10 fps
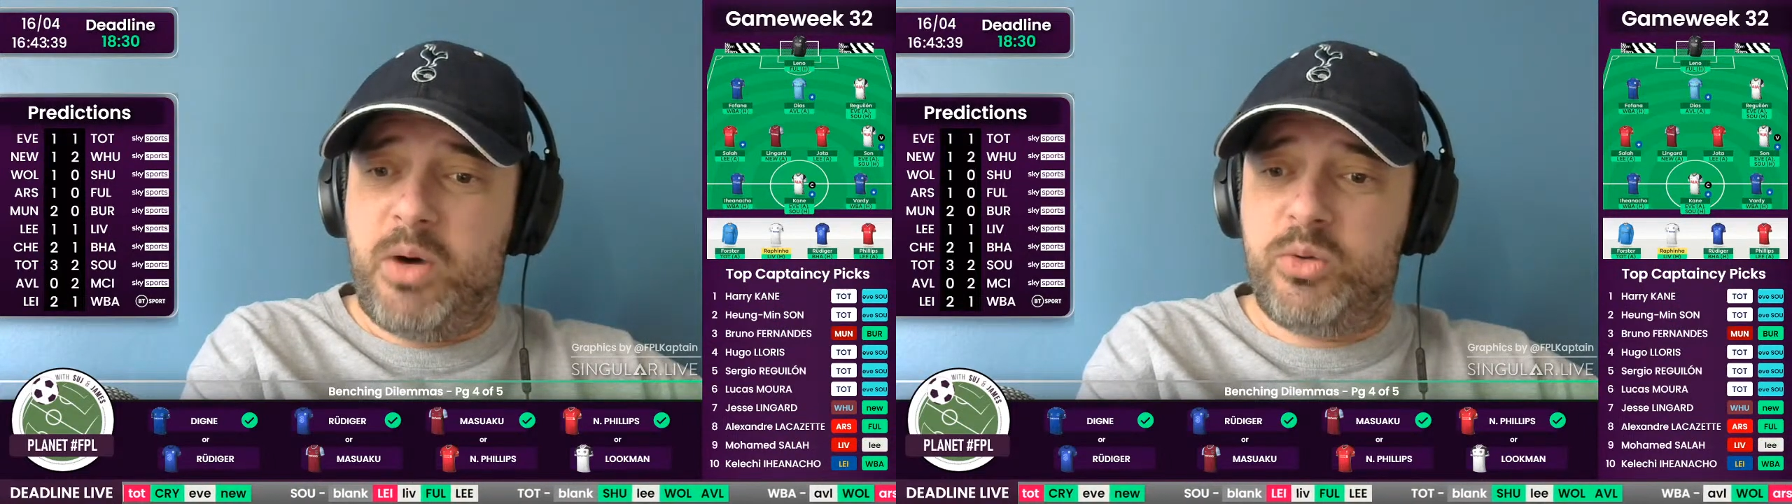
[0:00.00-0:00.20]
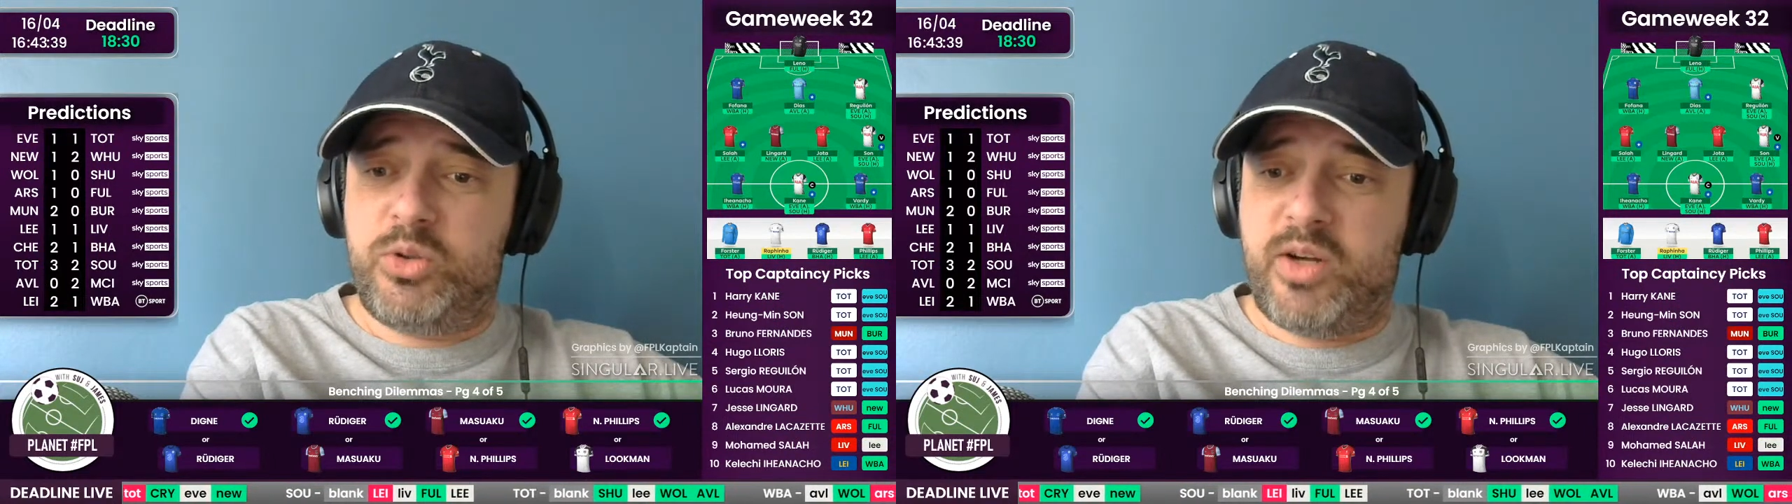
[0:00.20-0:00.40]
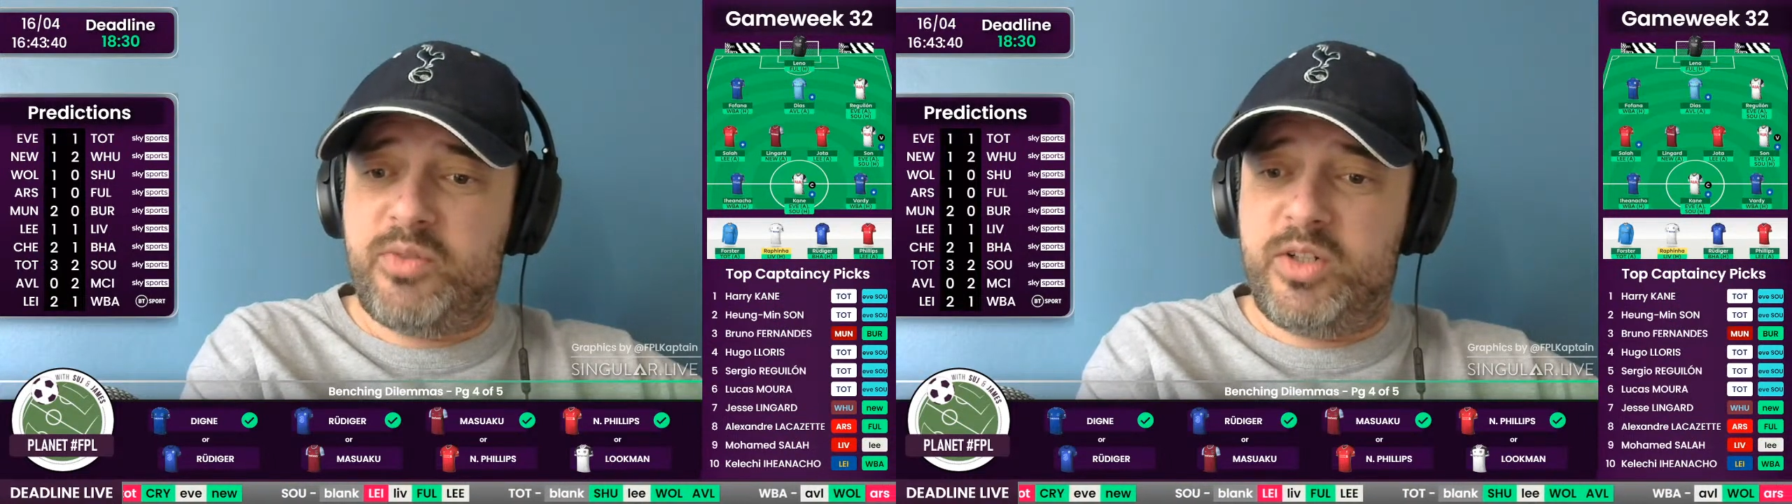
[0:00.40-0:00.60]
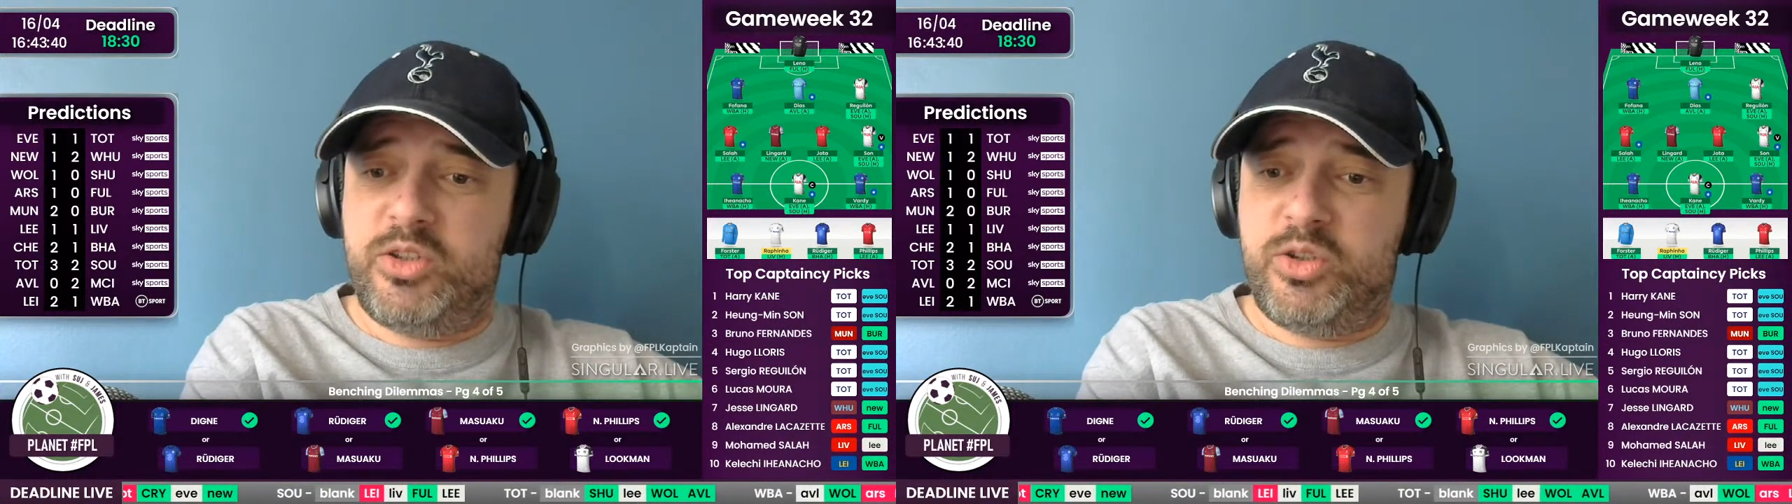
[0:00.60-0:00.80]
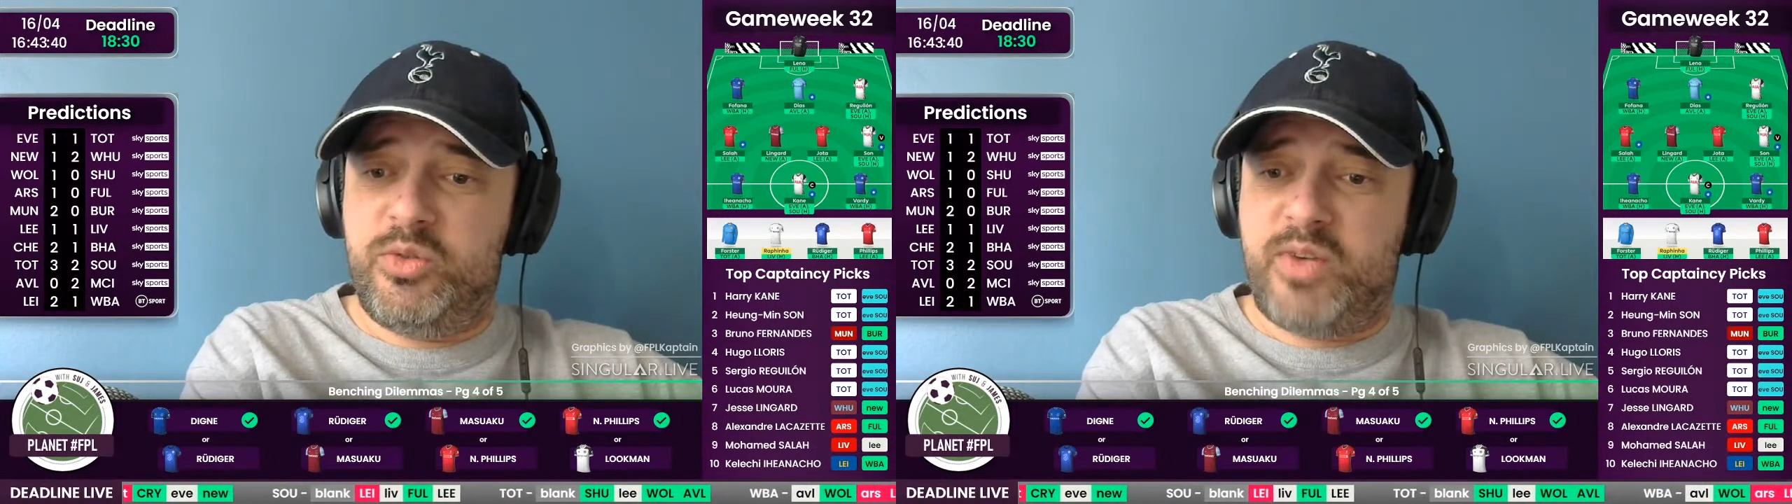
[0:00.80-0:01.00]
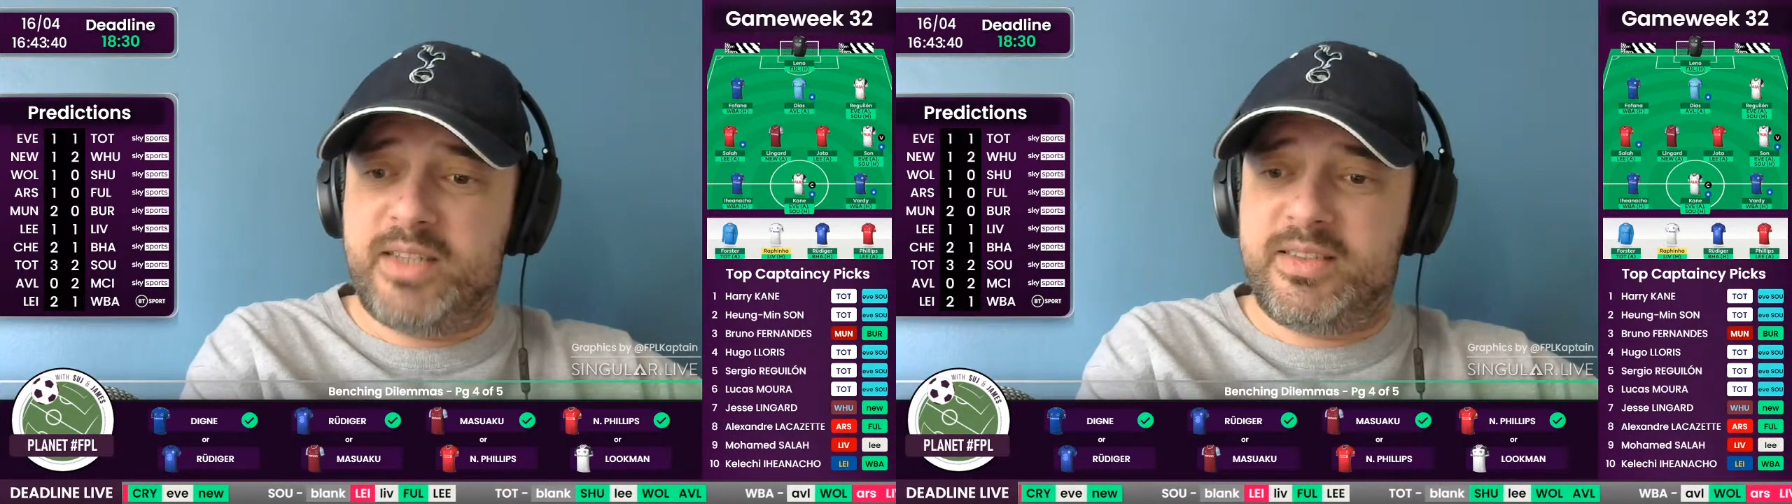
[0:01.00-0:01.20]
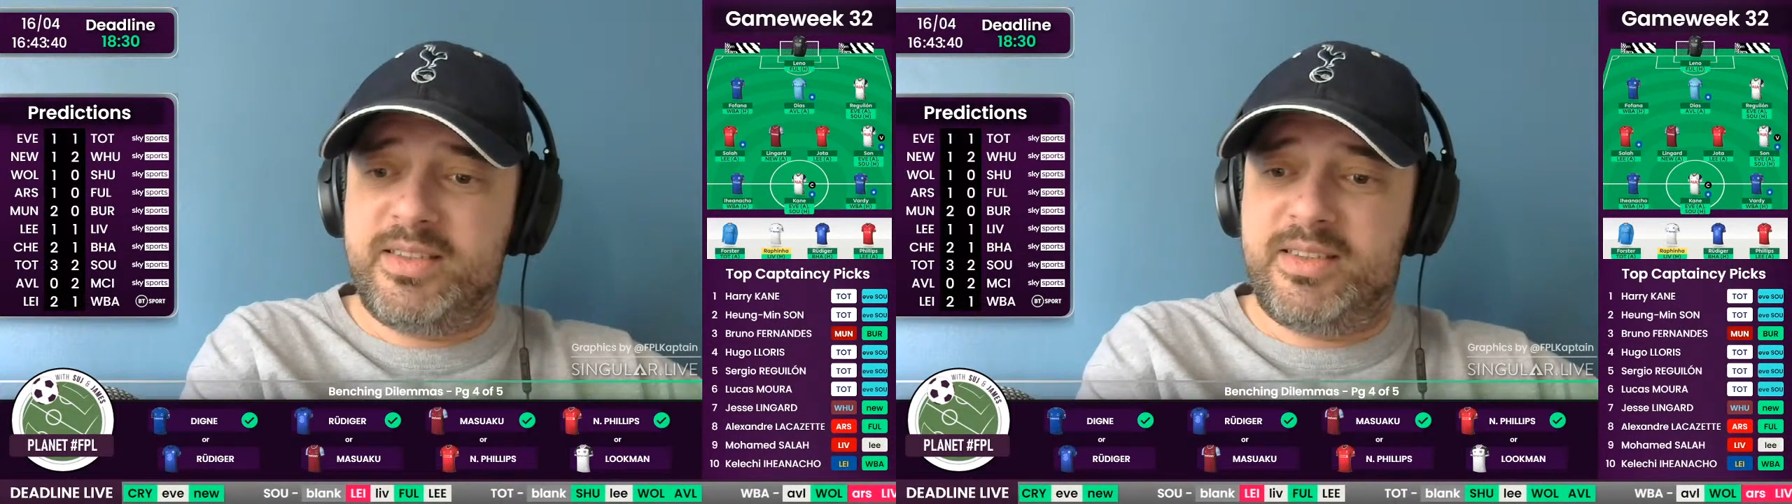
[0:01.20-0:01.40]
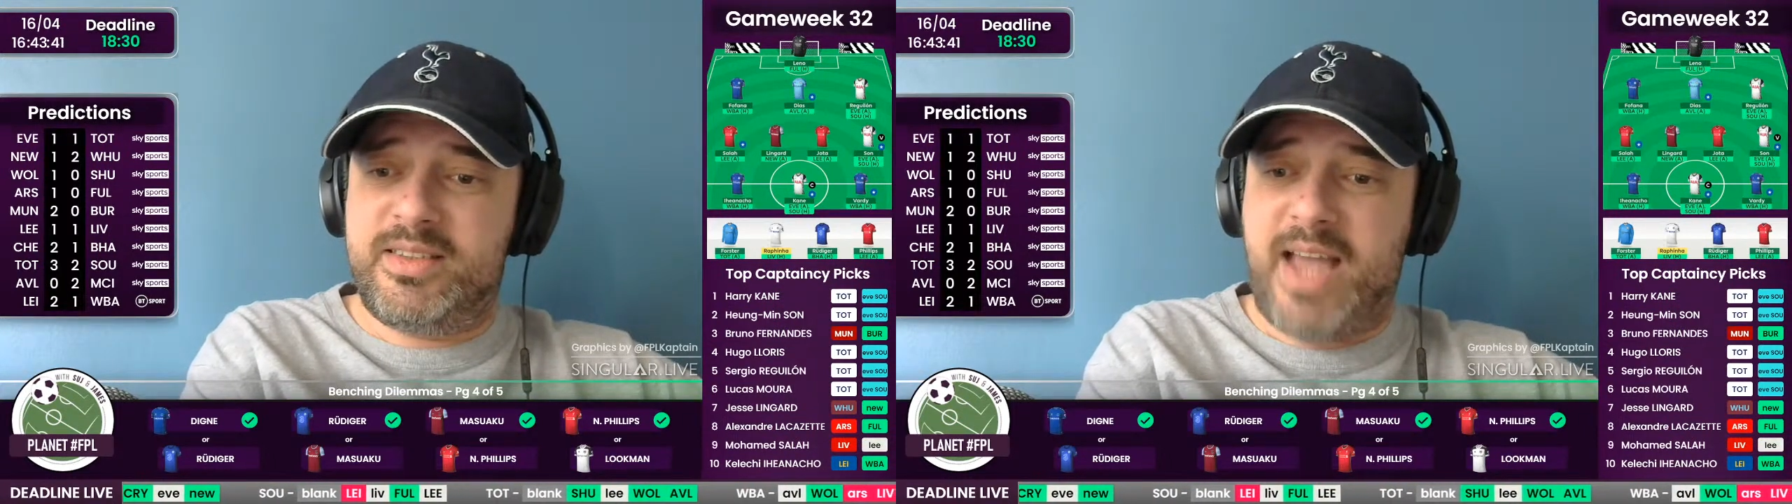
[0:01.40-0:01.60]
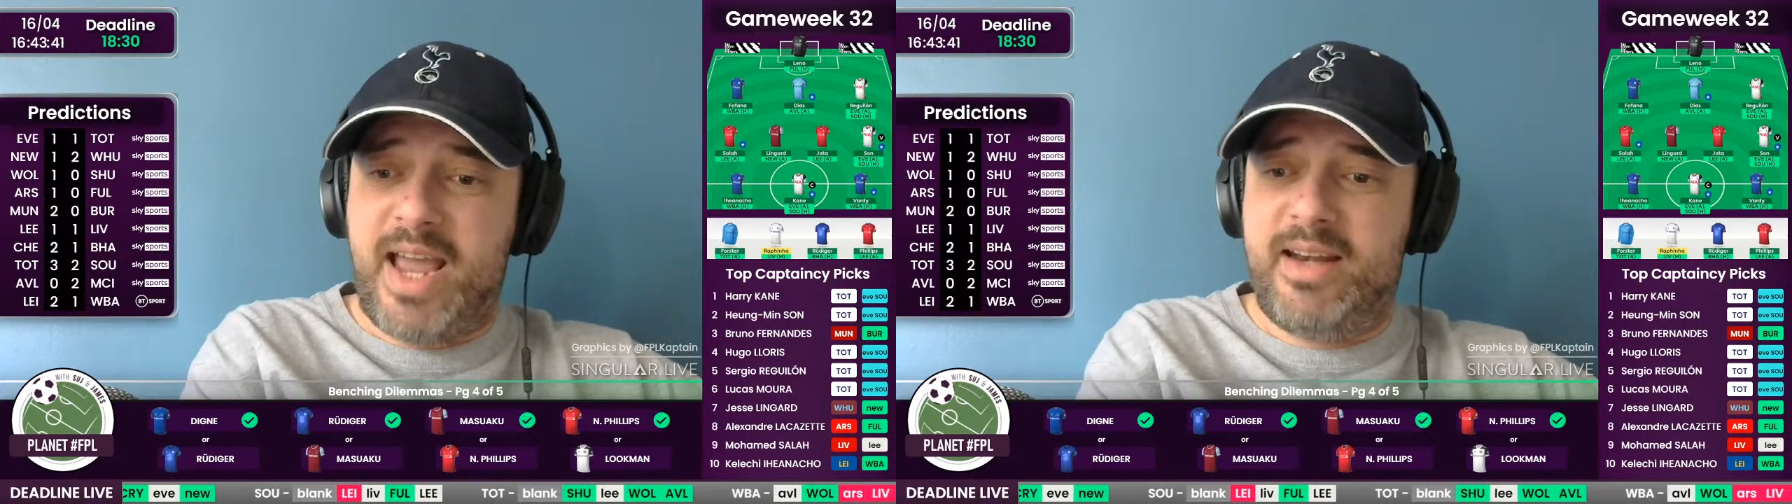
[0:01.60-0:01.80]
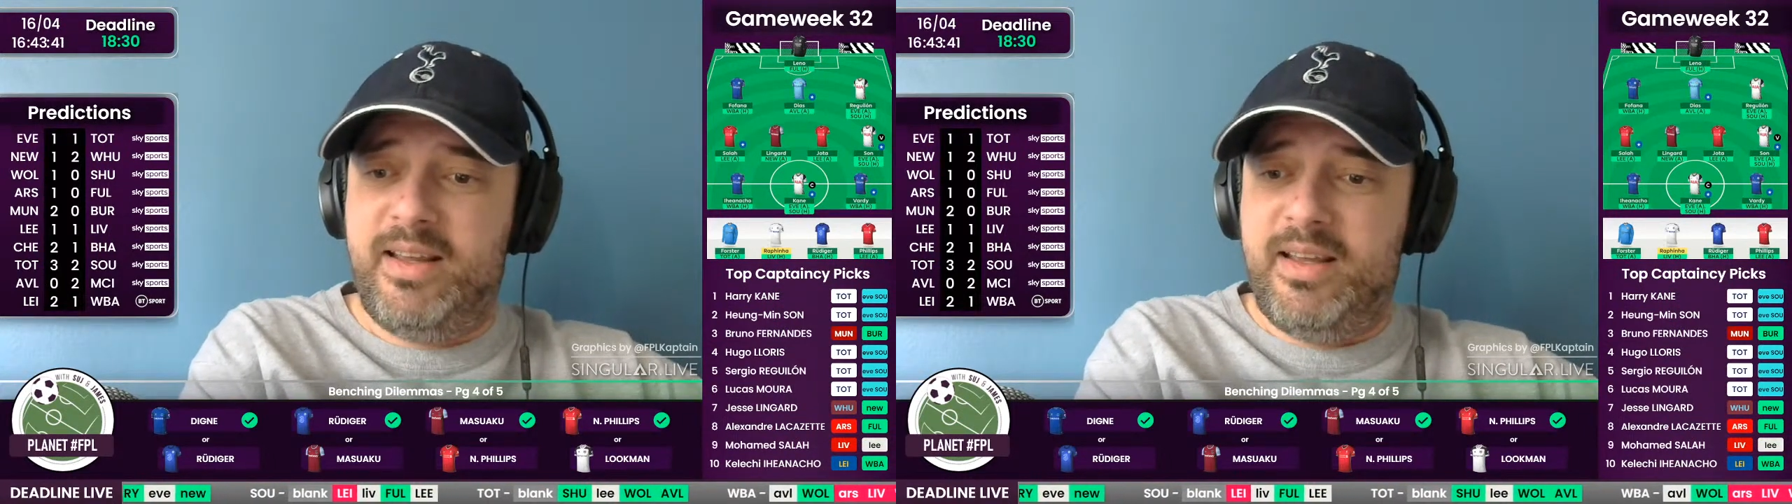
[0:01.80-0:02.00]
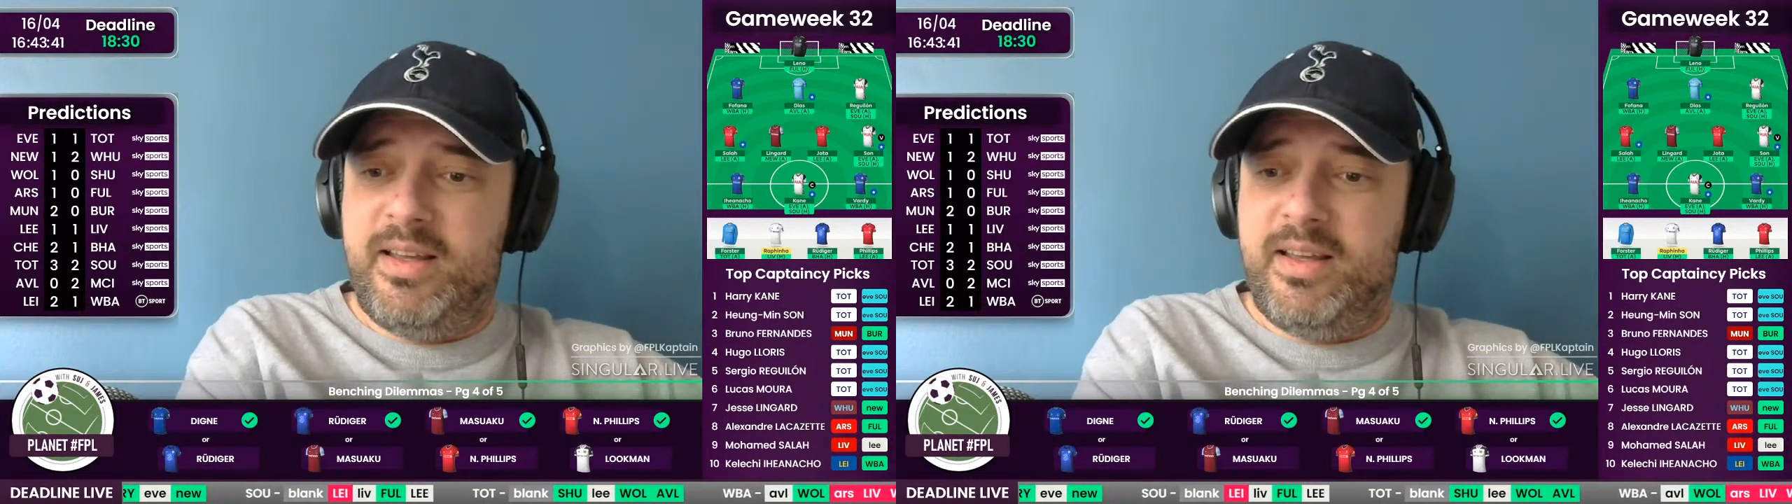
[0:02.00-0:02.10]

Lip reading: Old Trafford in 2010.